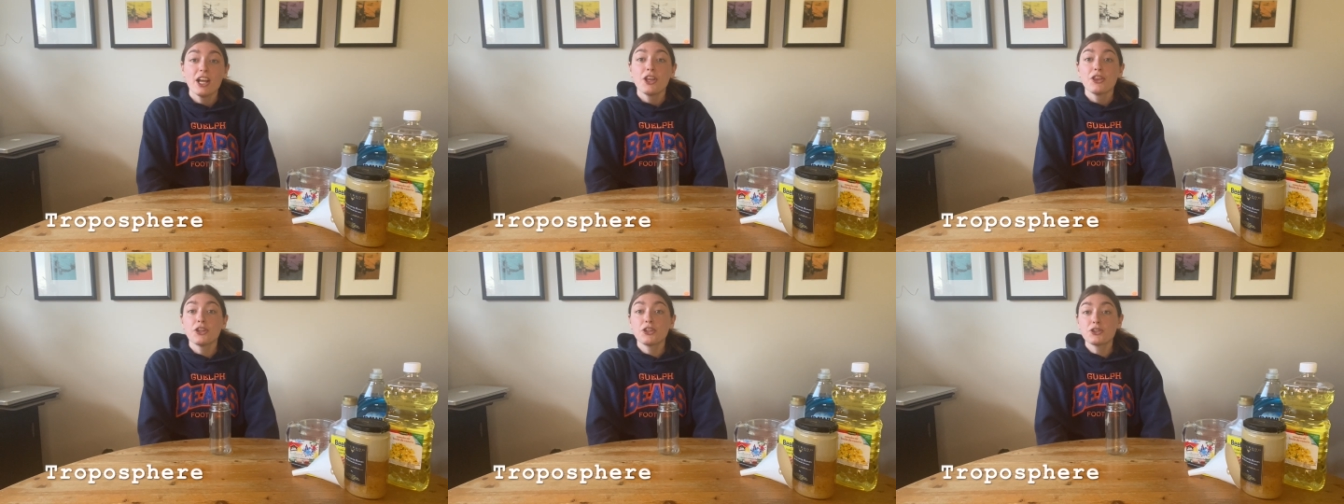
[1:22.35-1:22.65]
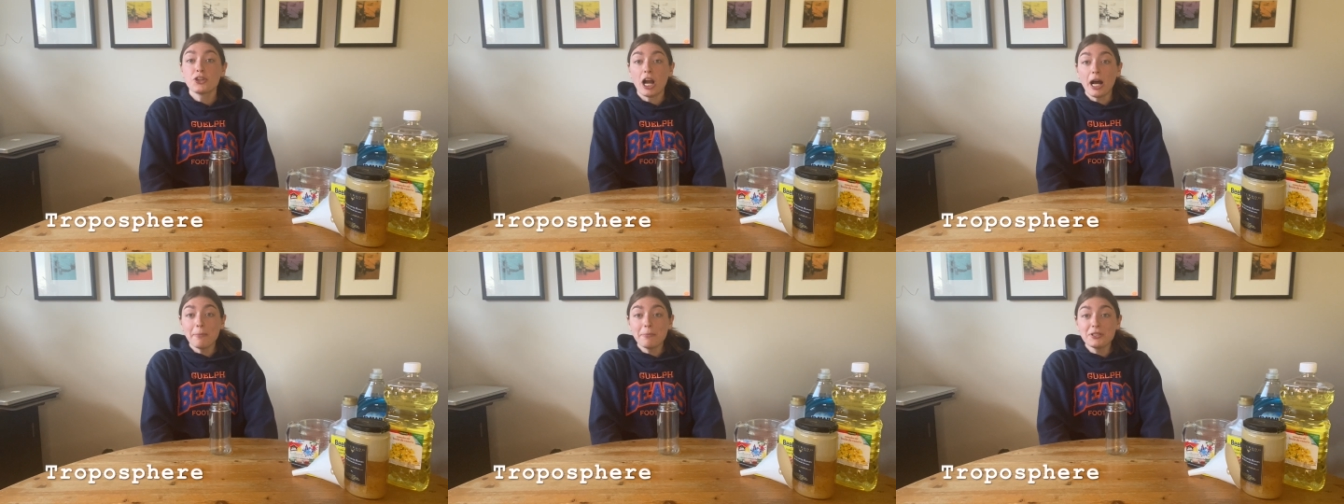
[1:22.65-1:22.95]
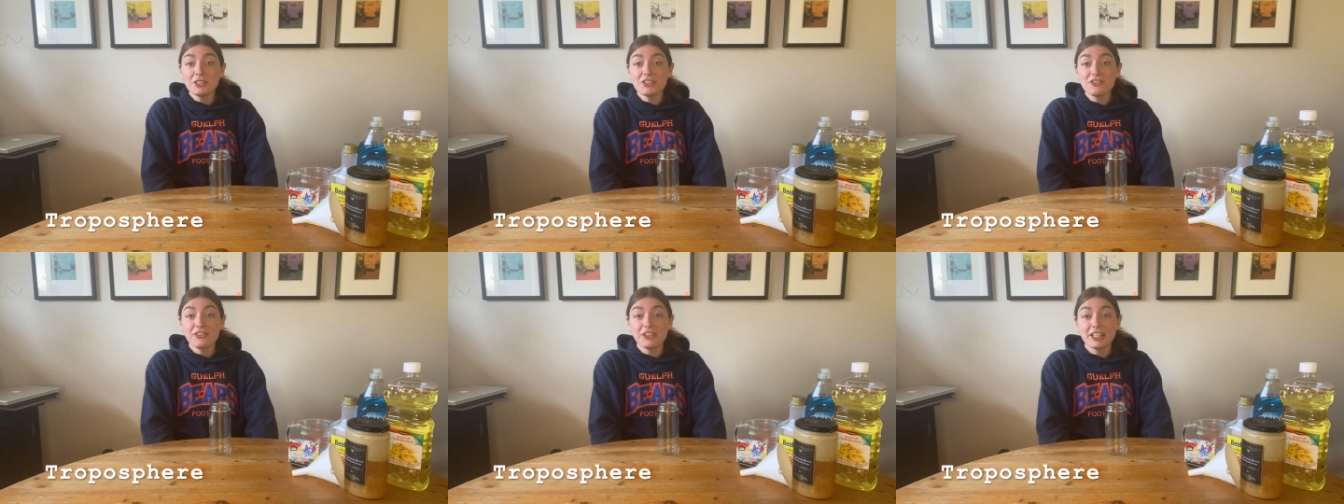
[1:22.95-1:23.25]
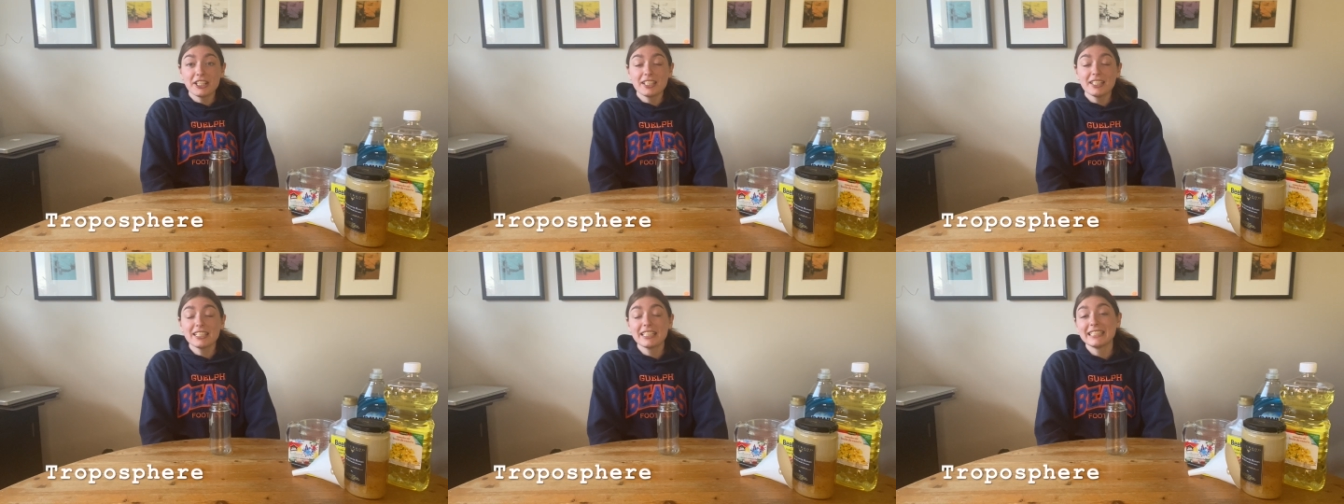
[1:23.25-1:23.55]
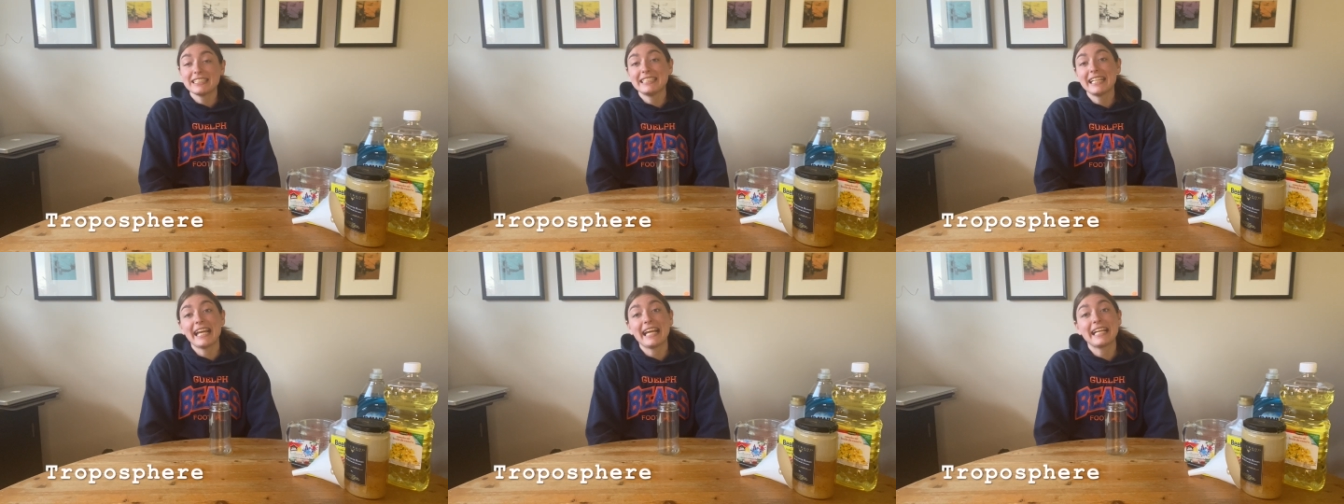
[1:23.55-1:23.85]
The troposphere
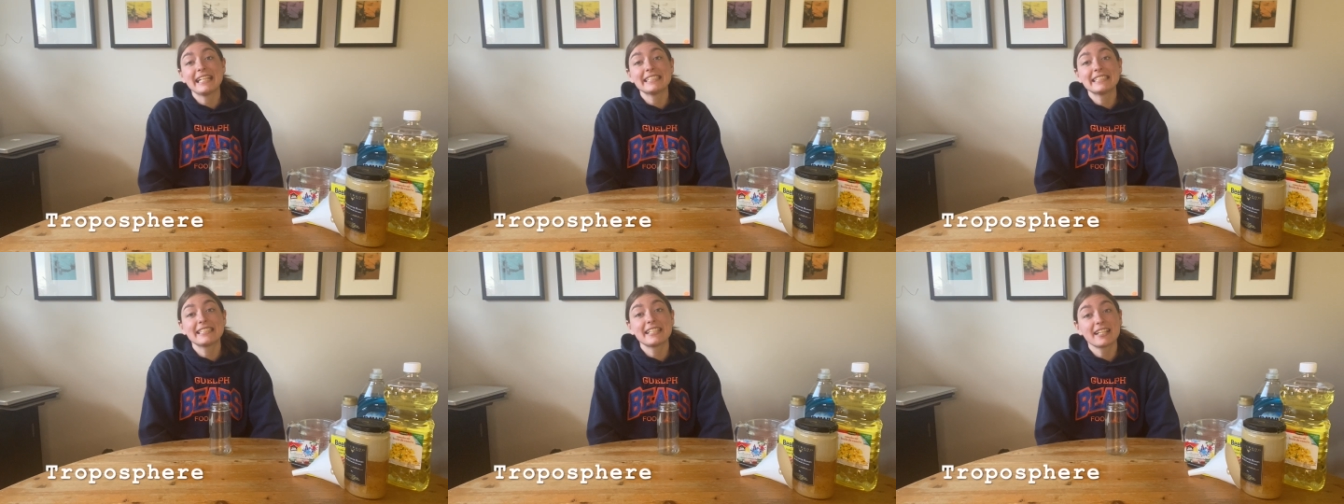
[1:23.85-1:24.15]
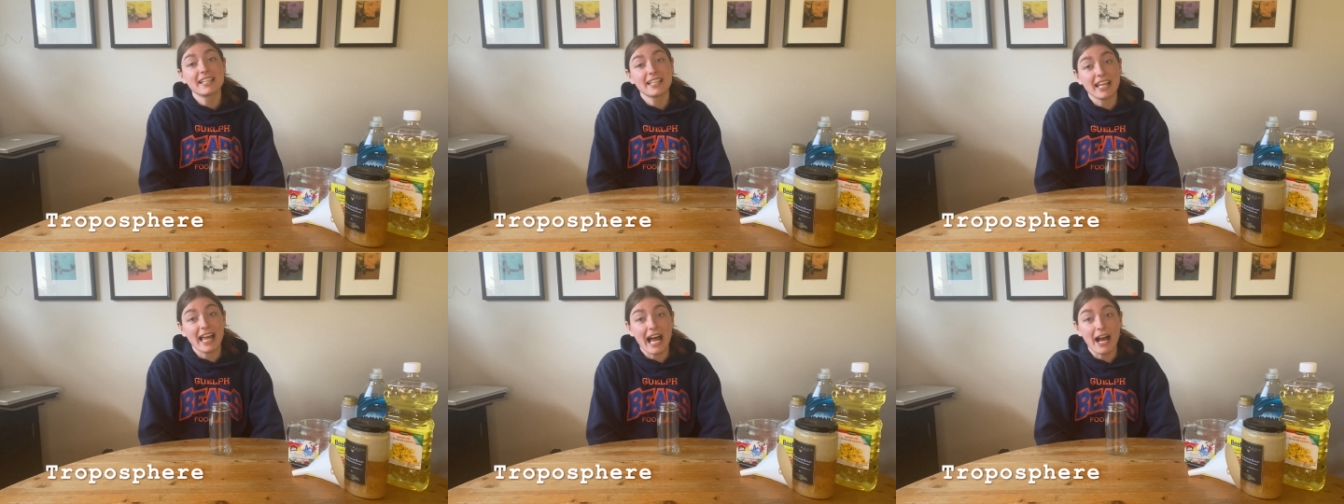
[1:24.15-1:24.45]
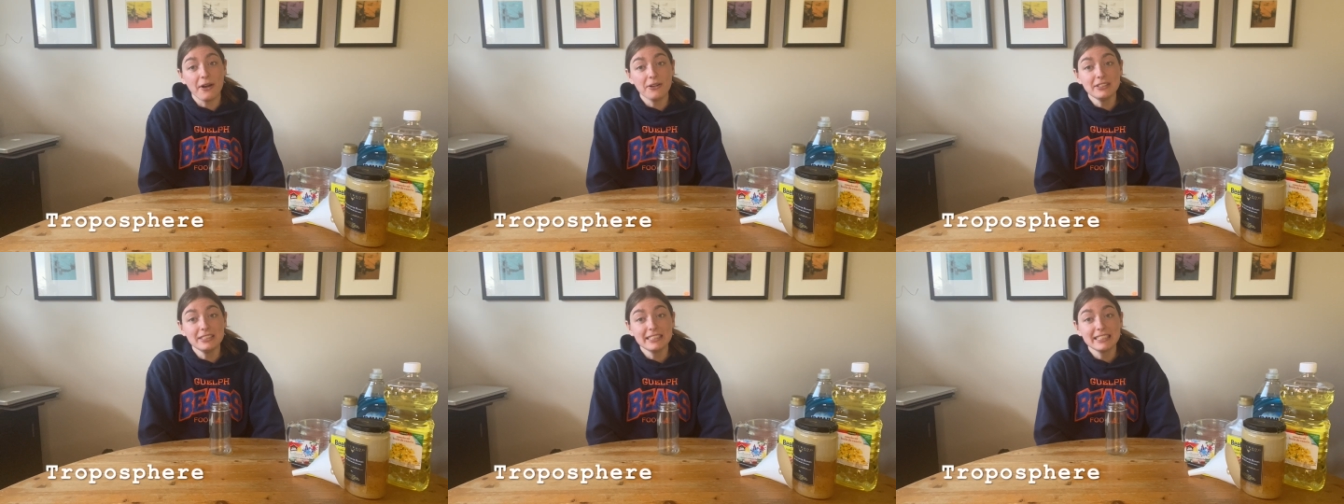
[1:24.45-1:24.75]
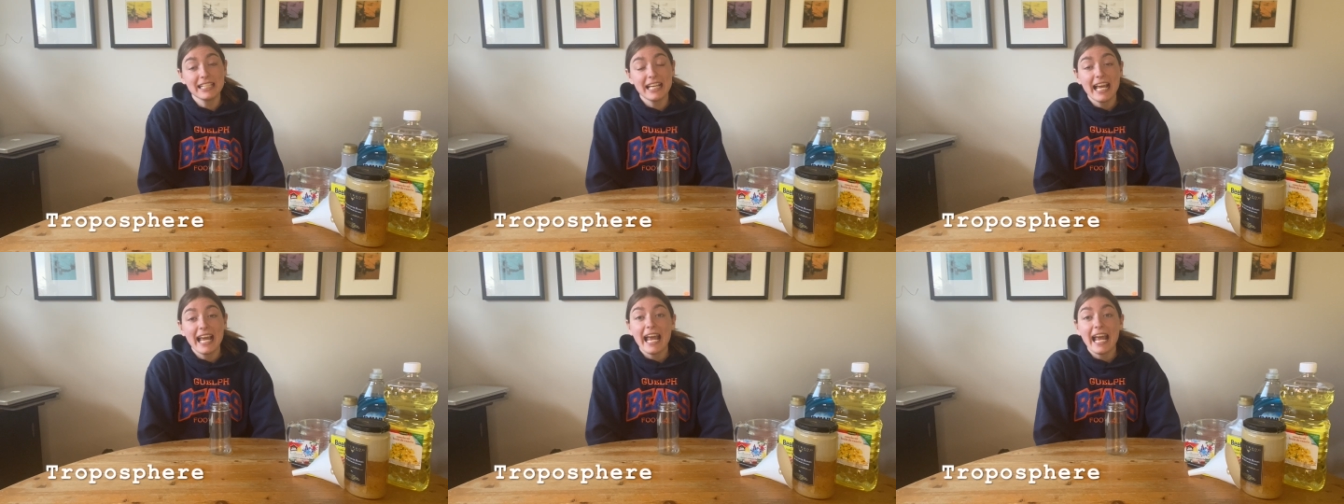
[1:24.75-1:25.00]
contains the clouds,